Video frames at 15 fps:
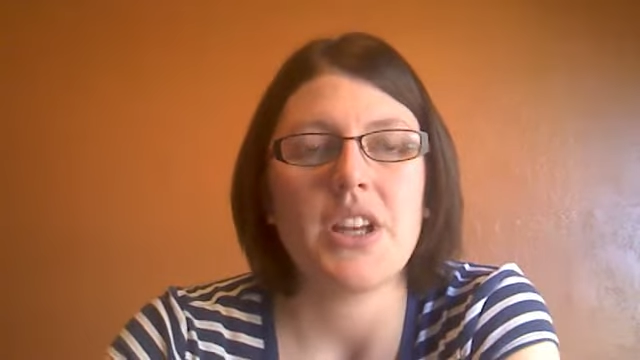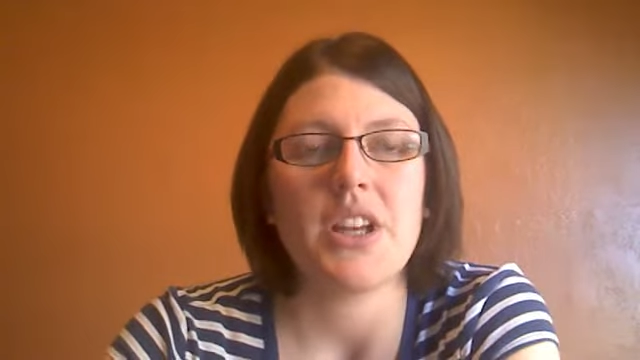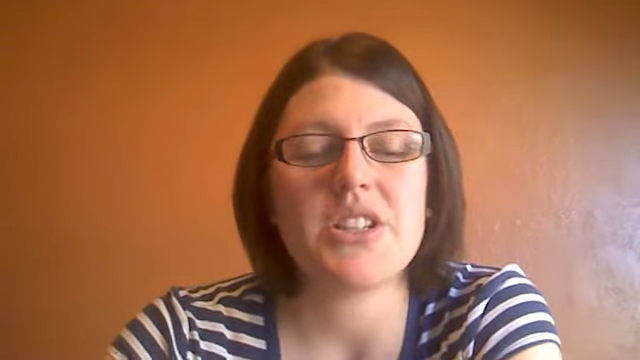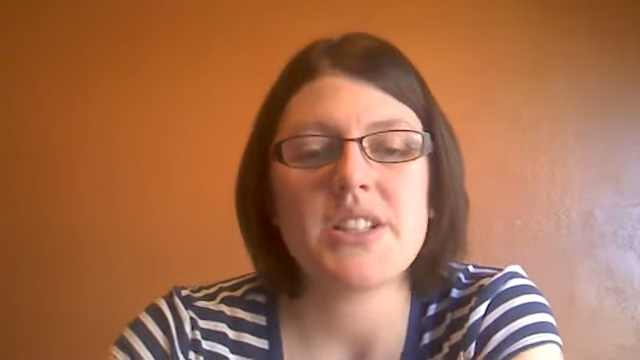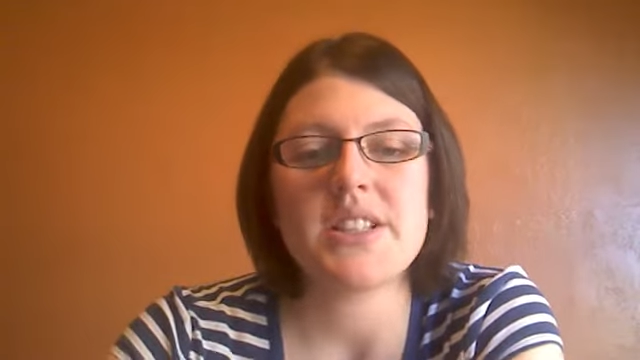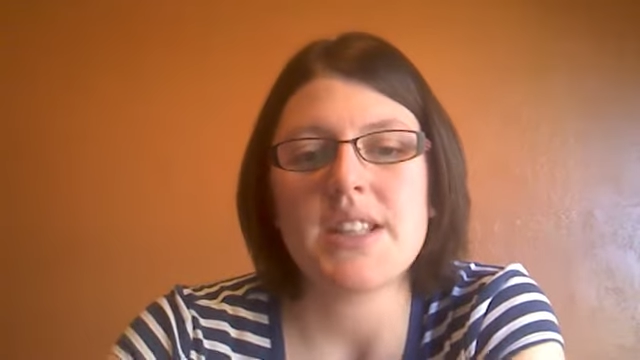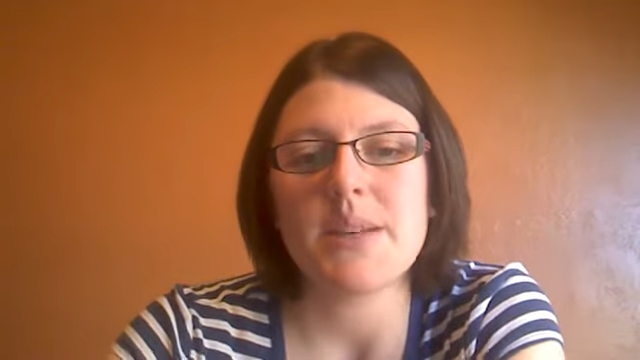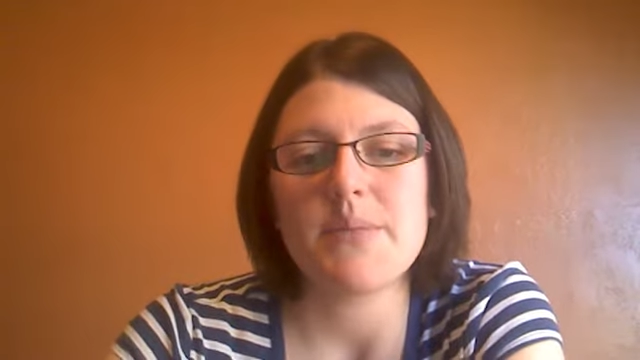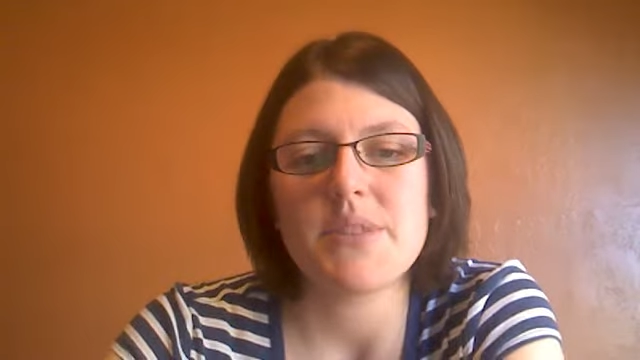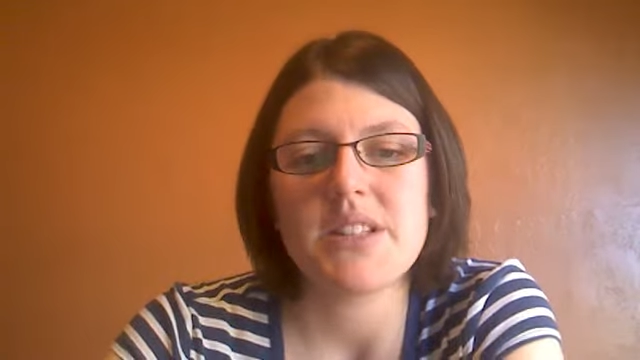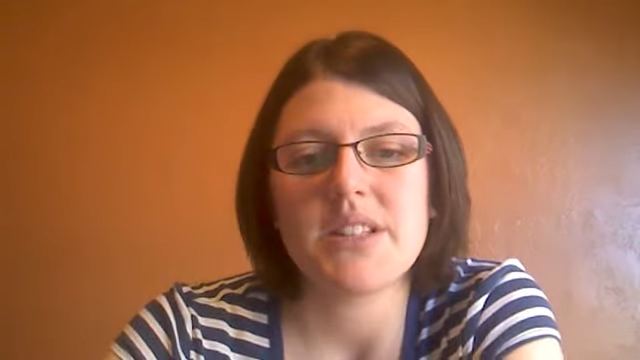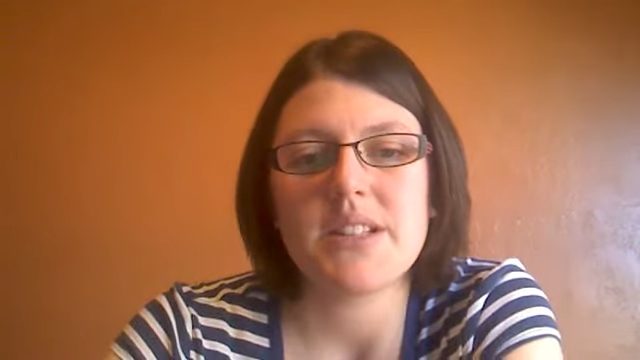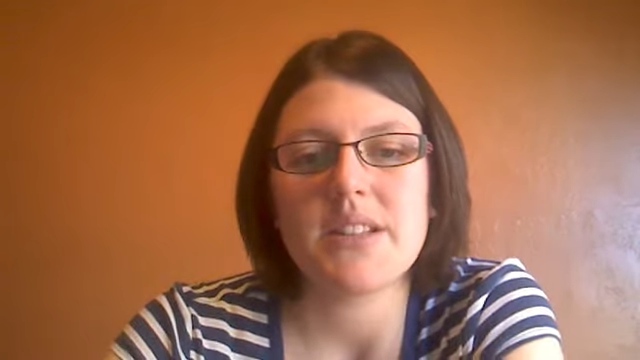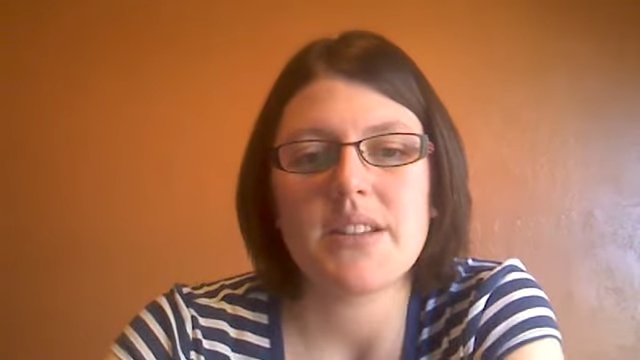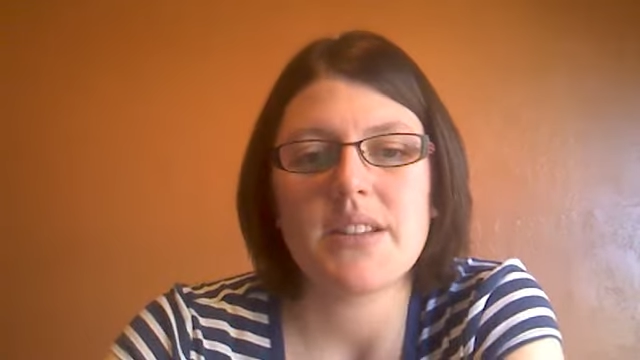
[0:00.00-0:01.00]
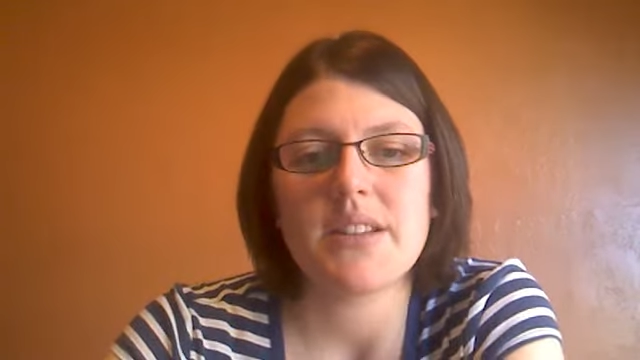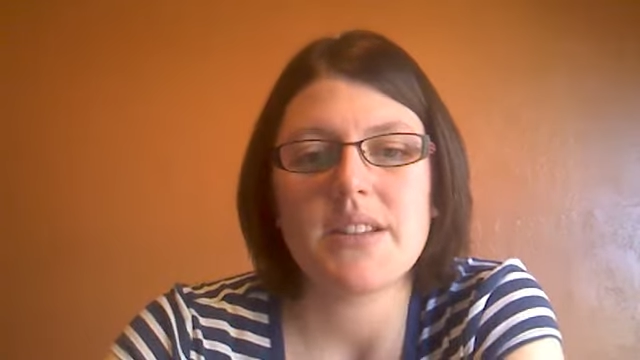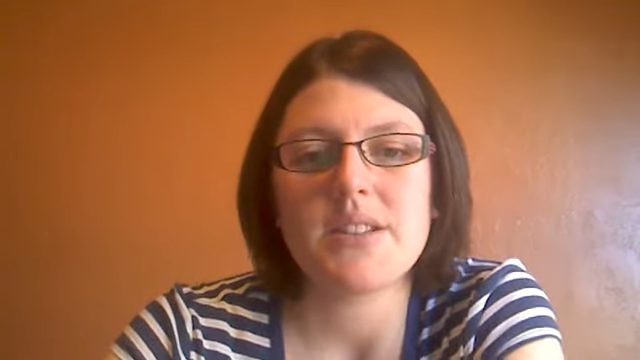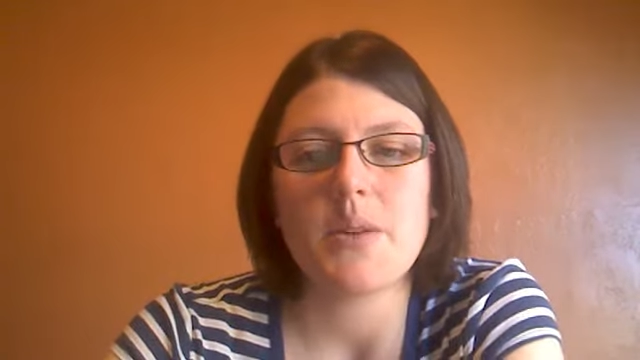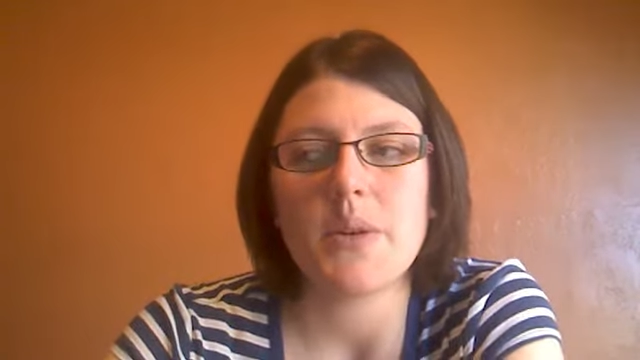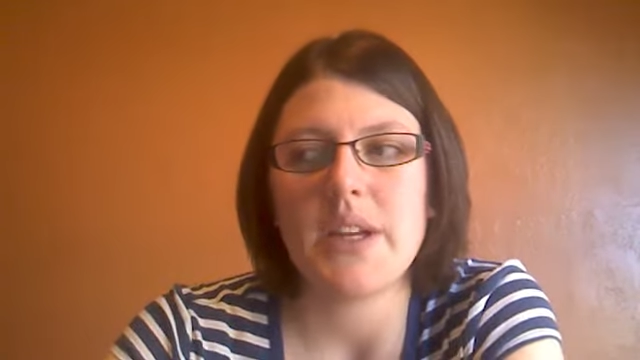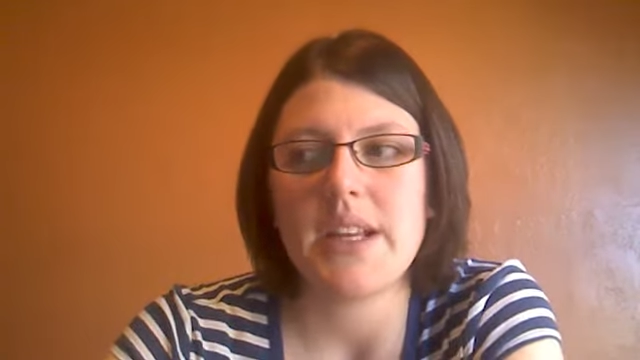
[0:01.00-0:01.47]
It just seemed
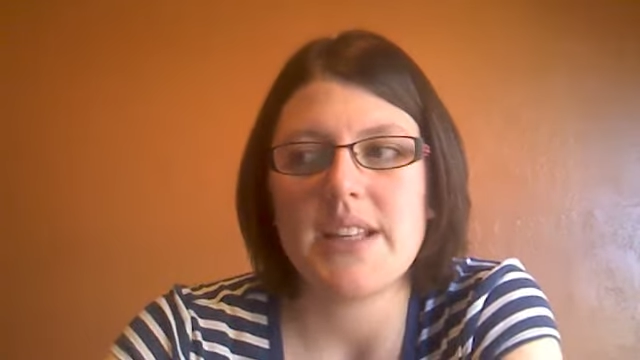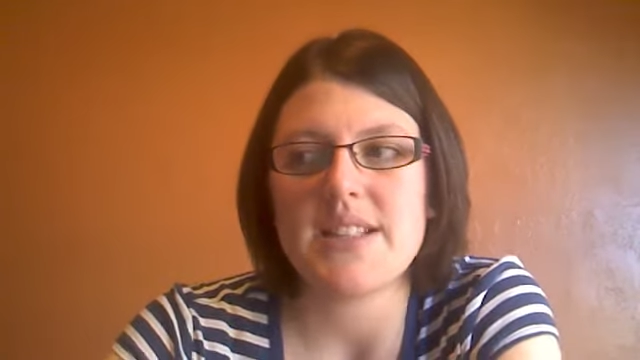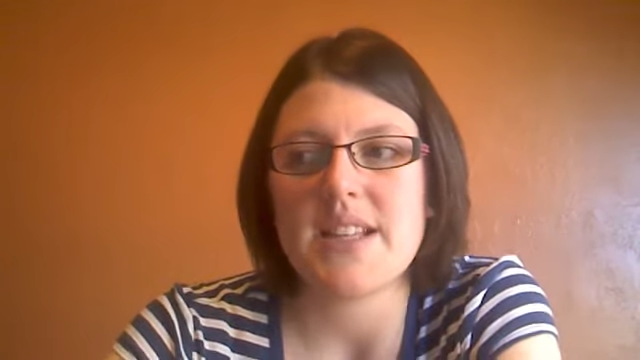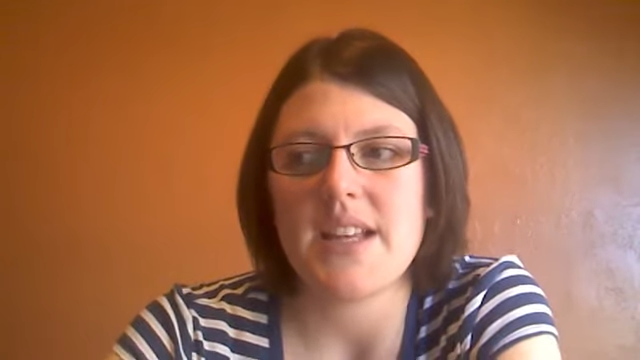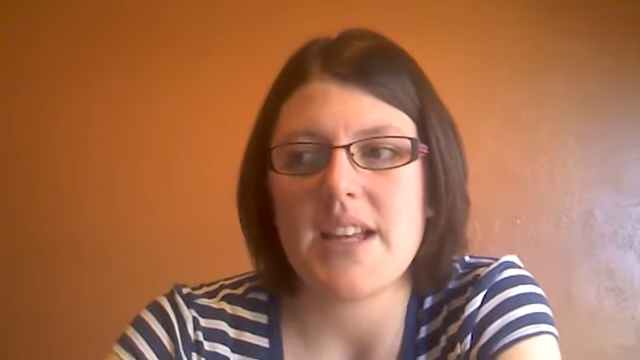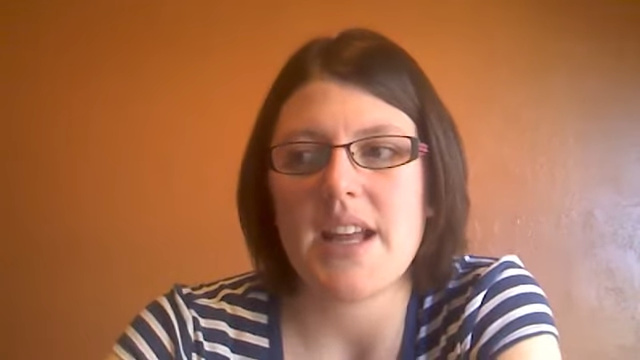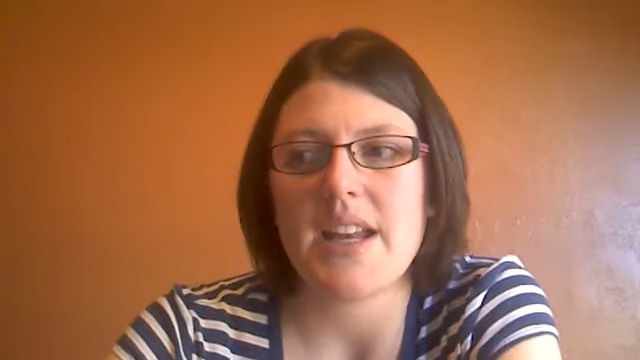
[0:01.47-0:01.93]
so easy,